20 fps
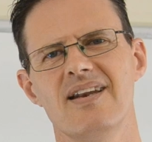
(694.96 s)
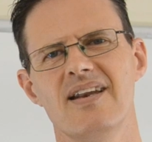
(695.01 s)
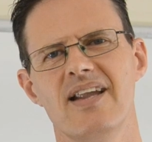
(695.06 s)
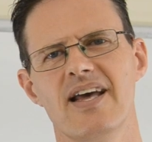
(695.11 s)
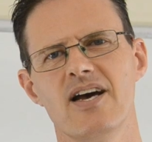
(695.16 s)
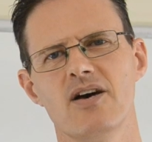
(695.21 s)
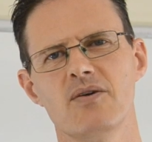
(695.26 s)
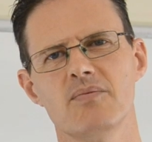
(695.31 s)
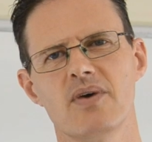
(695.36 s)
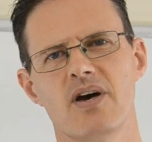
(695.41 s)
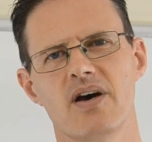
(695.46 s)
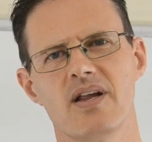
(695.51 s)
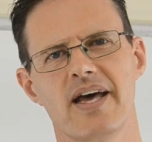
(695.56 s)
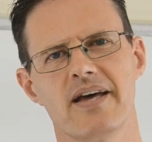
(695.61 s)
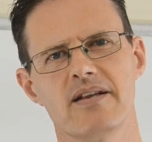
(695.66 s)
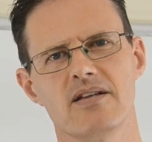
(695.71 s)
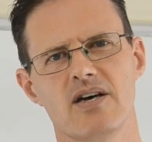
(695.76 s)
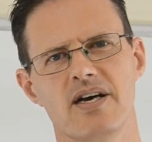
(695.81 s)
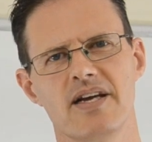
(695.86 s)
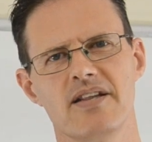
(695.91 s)
Now I'll
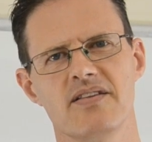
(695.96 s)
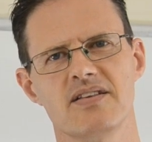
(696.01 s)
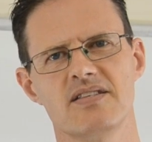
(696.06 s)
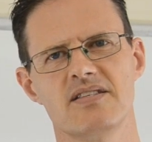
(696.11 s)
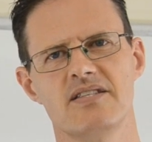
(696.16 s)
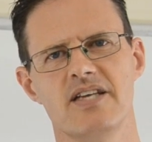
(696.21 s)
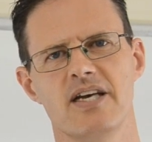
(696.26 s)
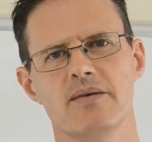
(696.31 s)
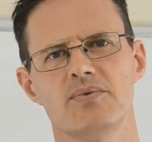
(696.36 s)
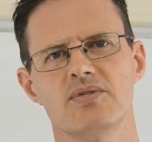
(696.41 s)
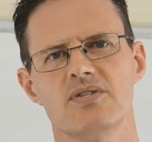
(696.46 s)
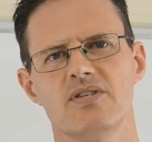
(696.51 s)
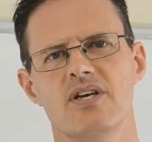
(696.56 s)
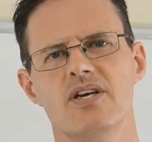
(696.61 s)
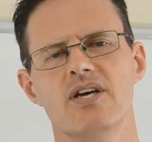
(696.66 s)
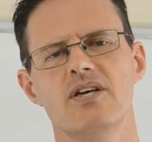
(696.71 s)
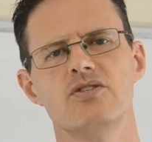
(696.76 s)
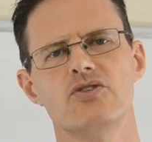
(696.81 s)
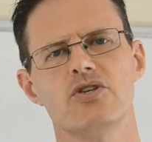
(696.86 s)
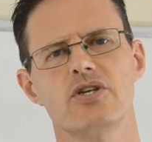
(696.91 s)
outline the steps
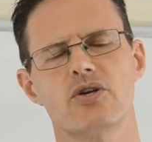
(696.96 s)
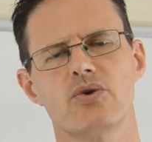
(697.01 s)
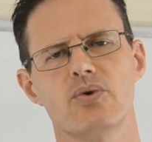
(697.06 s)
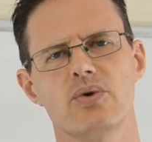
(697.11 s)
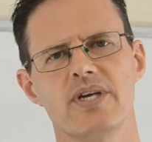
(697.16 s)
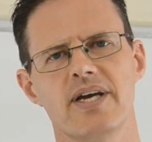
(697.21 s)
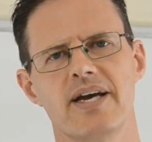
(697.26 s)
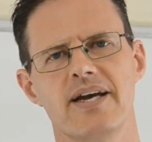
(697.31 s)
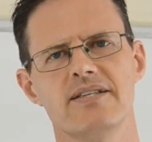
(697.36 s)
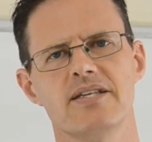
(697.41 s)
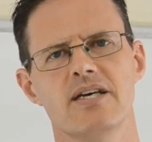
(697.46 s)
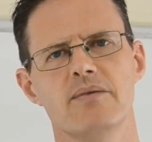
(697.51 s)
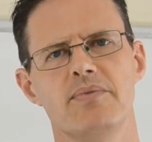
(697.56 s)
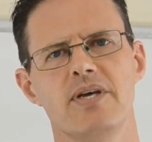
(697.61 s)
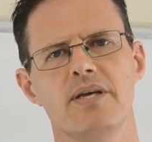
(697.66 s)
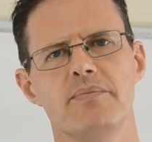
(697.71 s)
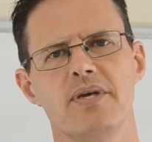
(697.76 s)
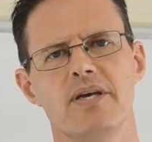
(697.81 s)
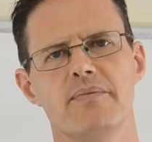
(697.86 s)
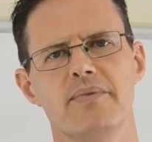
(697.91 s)
to create a
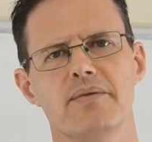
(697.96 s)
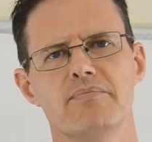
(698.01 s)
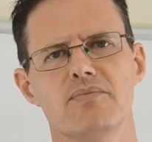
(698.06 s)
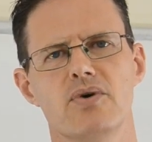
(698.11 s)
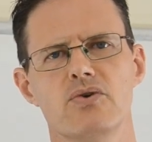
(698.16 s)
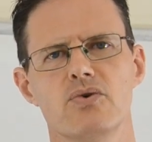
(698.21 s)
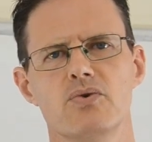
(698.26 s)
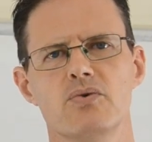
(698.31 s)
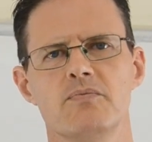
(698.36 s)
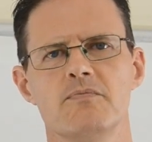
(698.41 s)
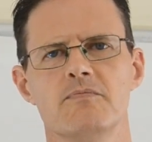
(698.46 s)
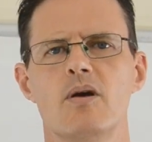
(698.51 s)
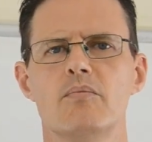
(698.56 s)
BPMN model,